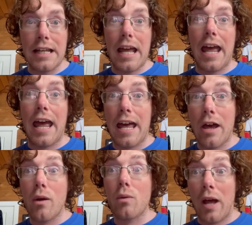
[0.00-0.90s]

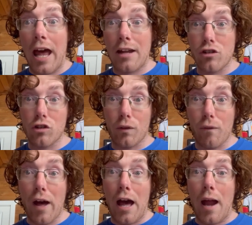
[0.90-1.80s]
and had to
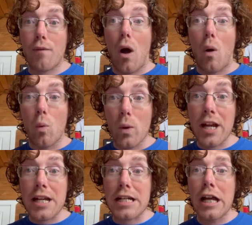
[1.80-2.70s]
survive a
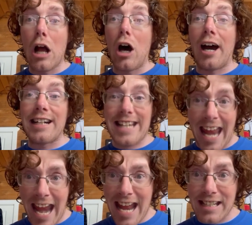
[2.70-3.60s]
week on
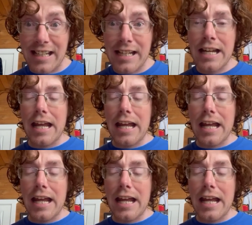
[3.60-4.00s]
candy